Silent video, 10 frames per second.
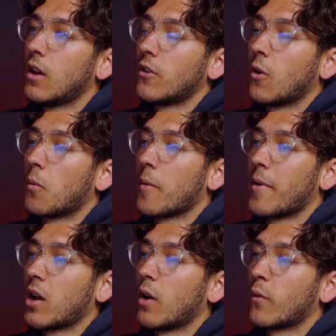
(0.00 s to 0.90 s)
Don't worry
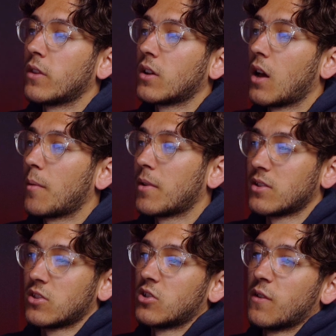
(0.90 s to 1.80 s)
about covering the car because
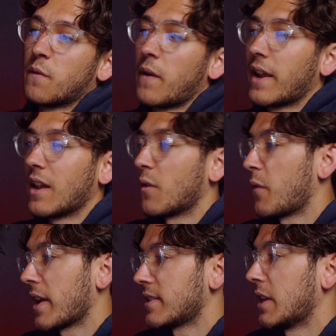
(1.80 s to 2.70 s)
it's such a faint
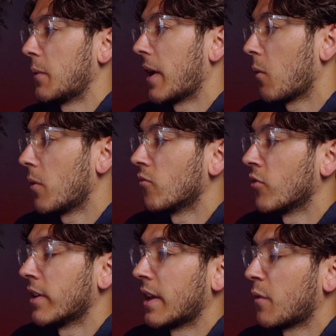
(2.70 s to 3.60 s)
effect anyway. It won't
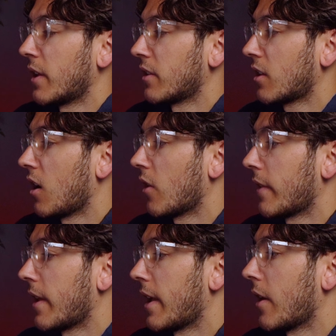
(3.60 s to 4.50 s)
really affect the car
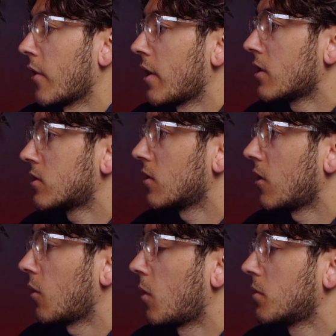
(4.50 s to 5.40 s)
in that area.
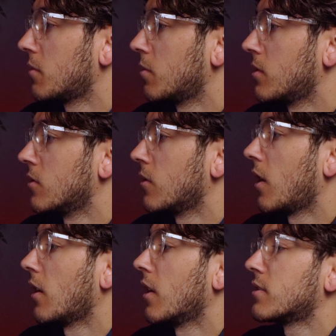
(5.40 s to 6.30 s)
So what did we do?
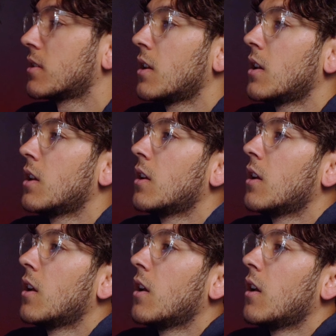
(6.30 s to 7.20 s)
Highlights.
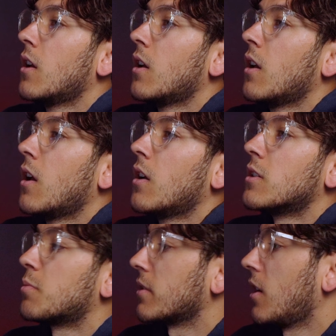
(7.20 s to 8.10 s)
So
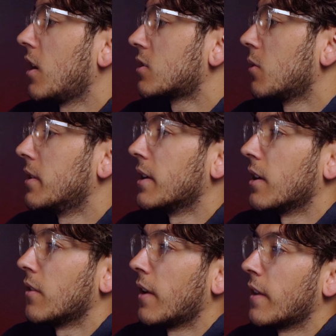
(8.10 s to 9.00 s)
let's bring the highlights all the way
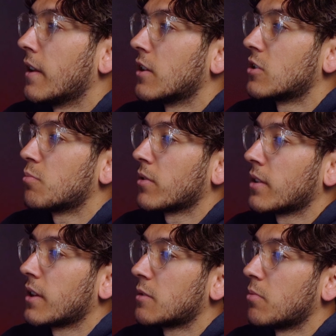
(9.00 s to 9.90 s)
down, and then let's just
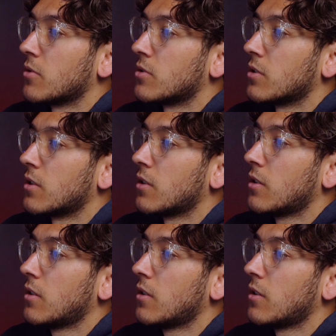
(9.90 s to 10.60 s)
bring the exposure